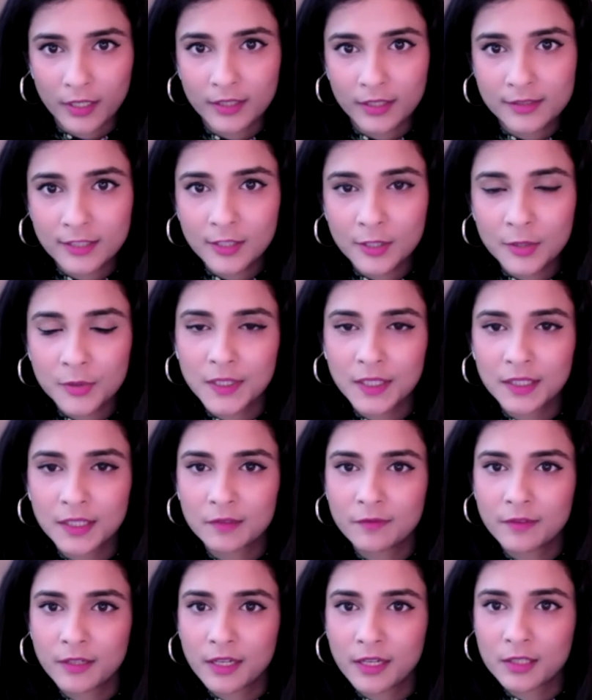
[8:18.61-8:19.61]
Is there a
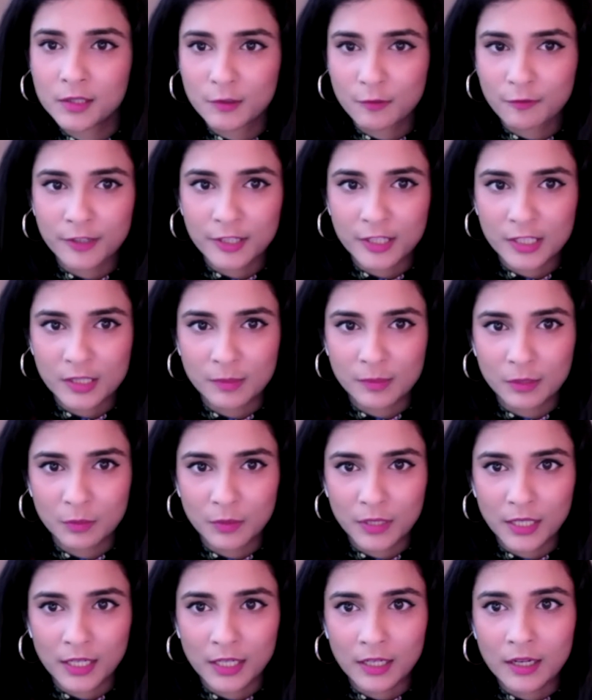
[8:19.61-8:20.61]
significant difference
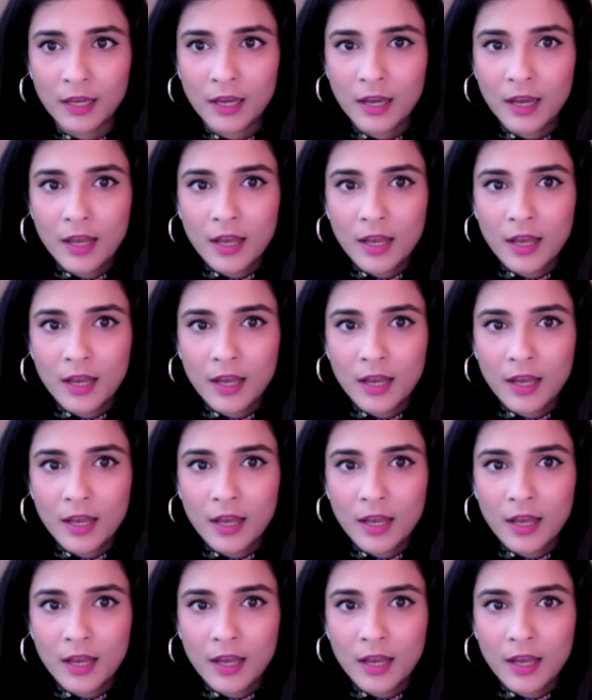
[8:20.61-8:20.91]
between